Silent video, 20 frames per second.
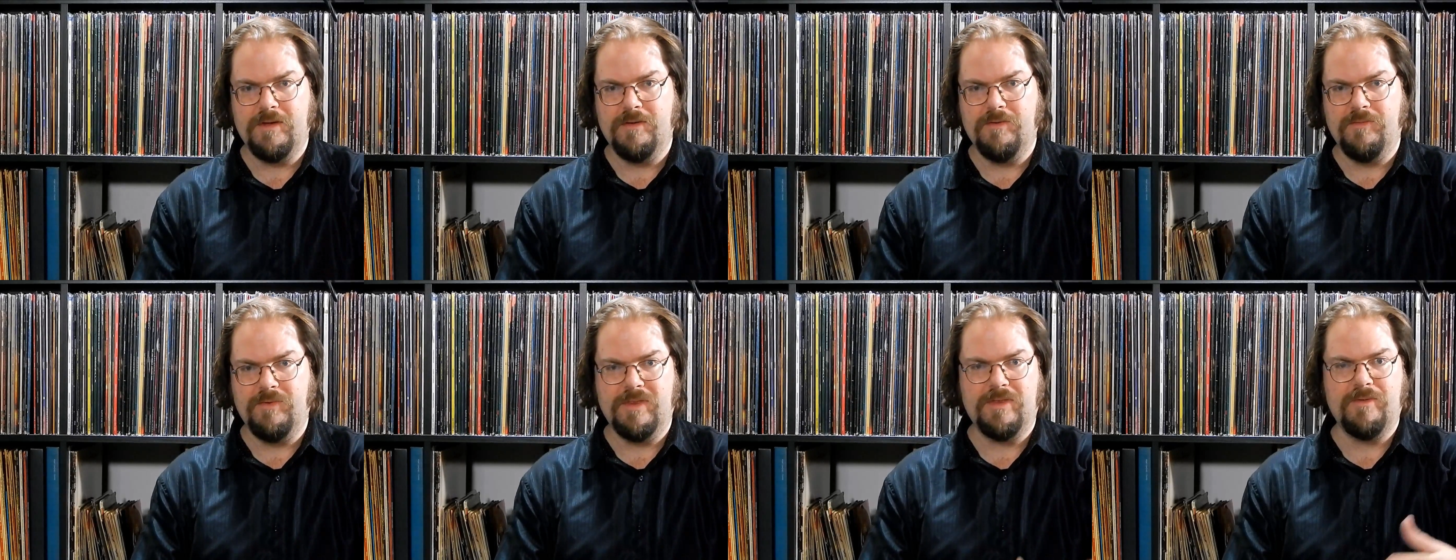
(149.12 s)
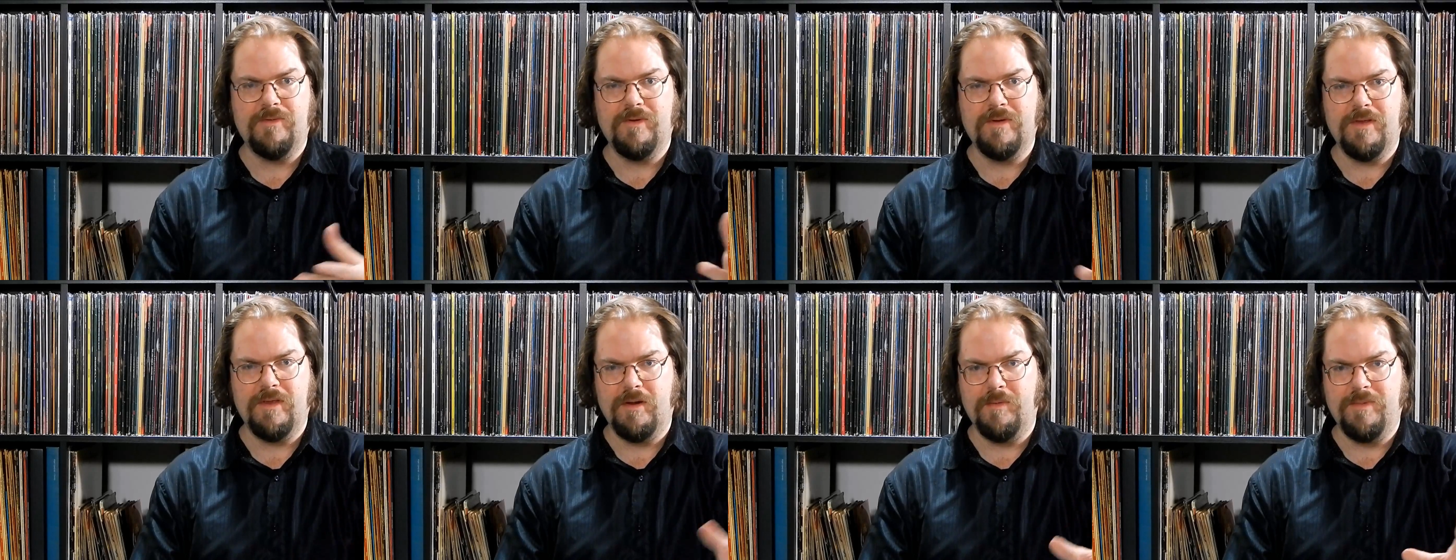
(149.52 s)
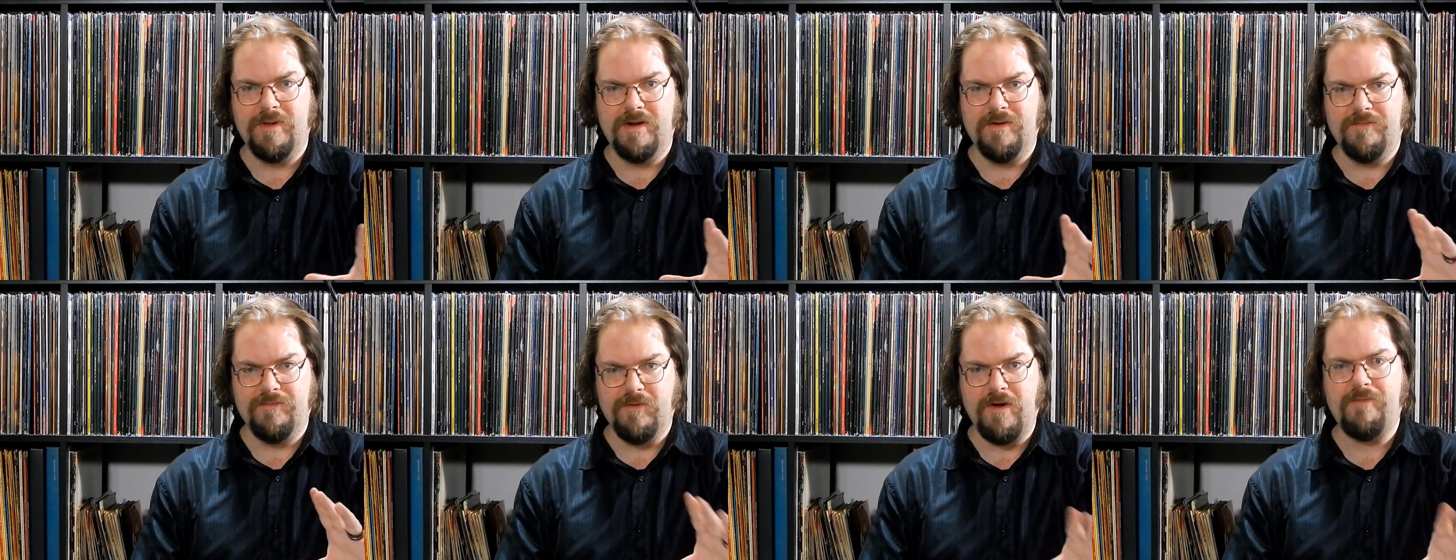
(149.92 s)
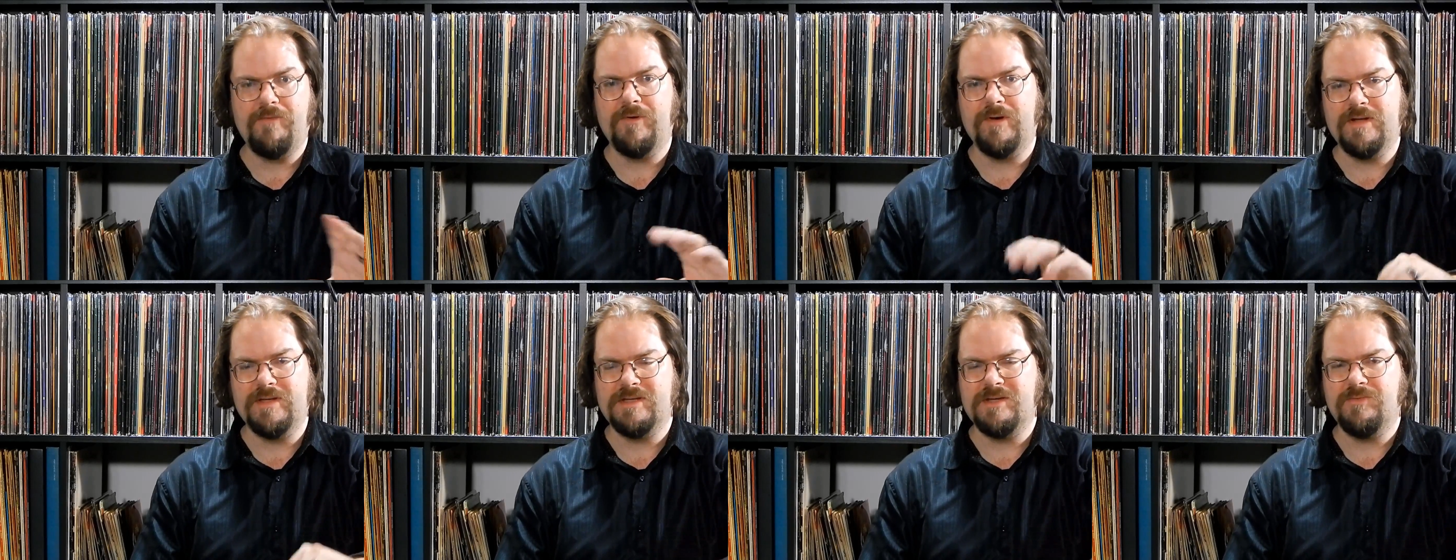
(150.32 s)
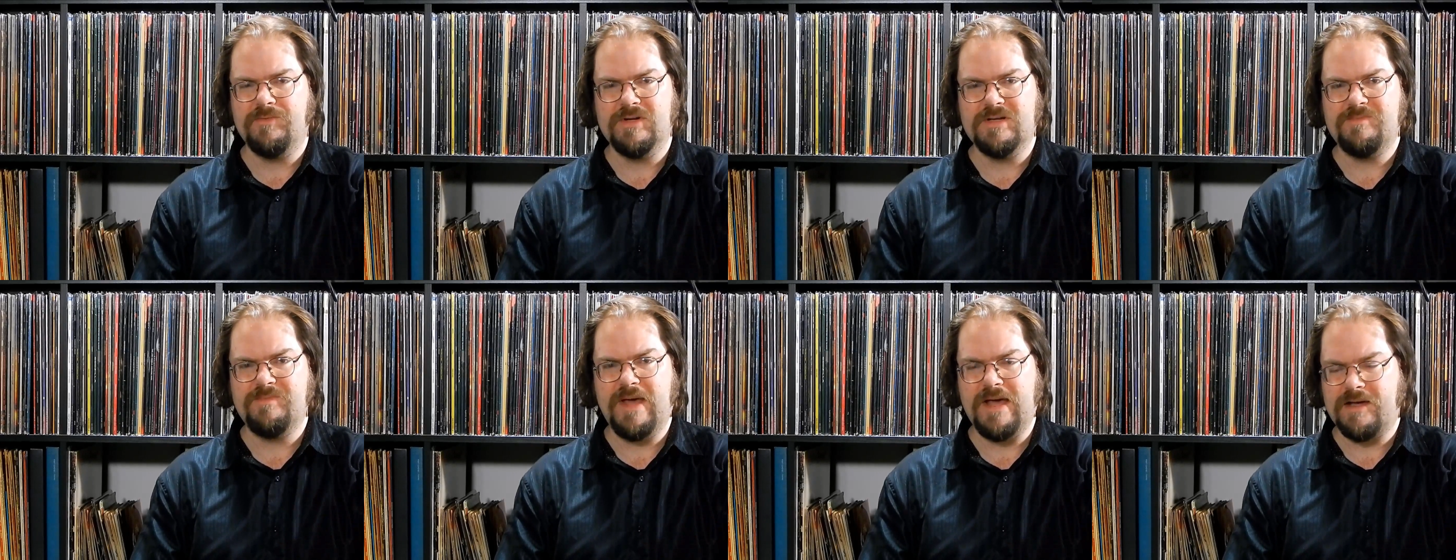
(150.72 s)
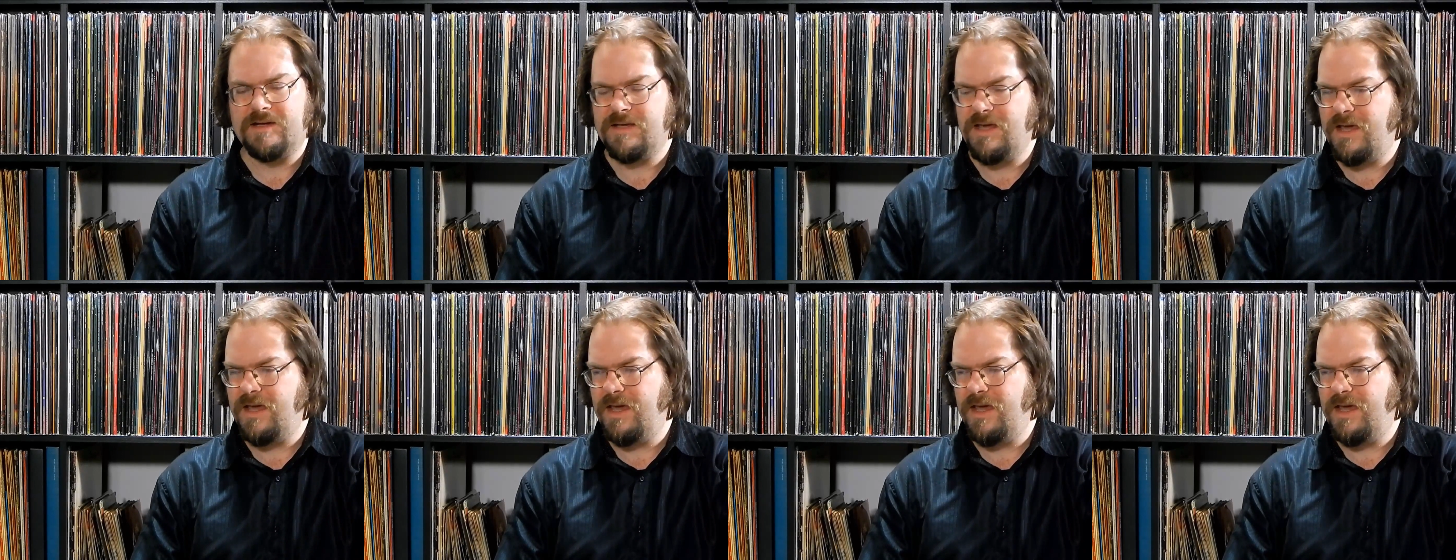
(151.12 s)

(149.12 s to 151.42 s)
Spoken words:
with a little bit of reverence and respect.